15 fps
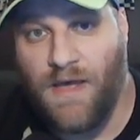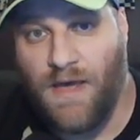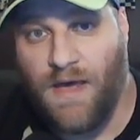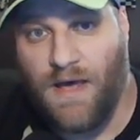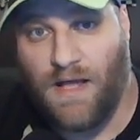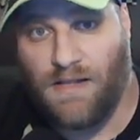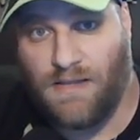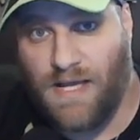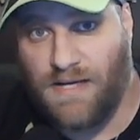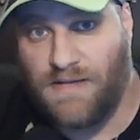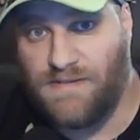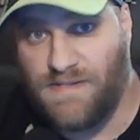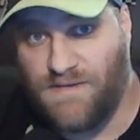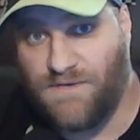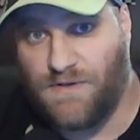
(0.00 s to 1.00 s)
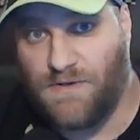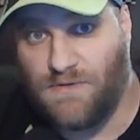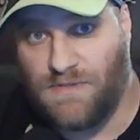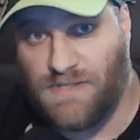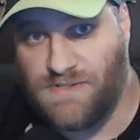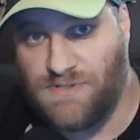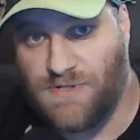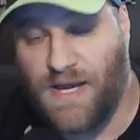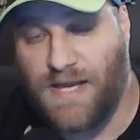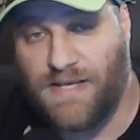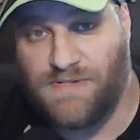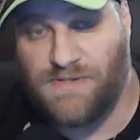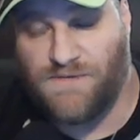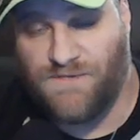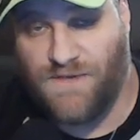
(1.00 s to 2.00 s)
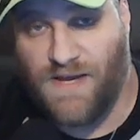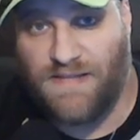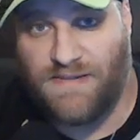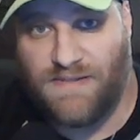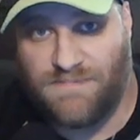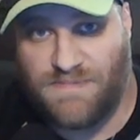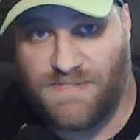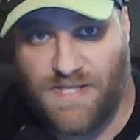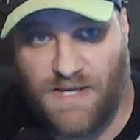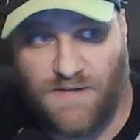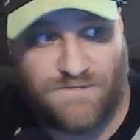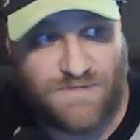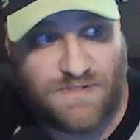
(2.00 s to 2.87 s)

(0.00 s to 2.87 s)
a lot of difficulty trying to find themselves.